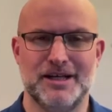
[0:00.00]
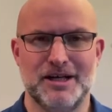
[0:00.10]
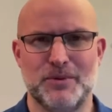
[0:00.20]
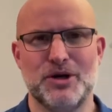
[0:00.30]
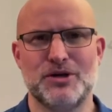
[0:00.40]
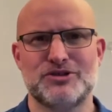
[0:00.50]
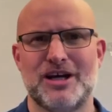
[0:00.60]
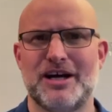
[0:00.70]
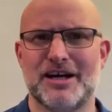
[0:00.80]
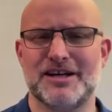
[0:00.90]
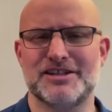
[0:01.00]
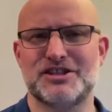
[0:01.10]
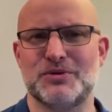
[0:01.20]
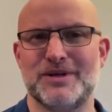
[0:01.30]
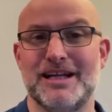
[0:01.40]
We also had our
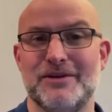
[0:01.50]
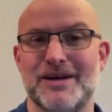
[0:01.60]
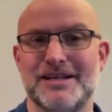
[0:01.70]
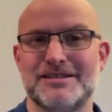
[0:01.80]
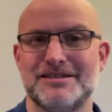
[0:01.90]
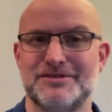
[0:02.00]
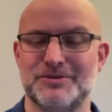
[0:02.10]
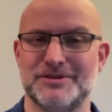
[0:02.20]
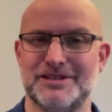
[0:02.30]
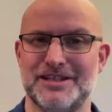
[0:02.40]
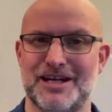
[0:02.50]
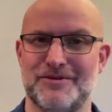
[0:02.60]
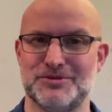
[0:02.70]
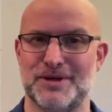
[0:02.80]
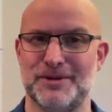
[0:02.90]
squiggly rest that was in there
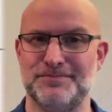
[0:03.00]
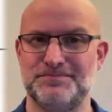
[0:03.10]
as well.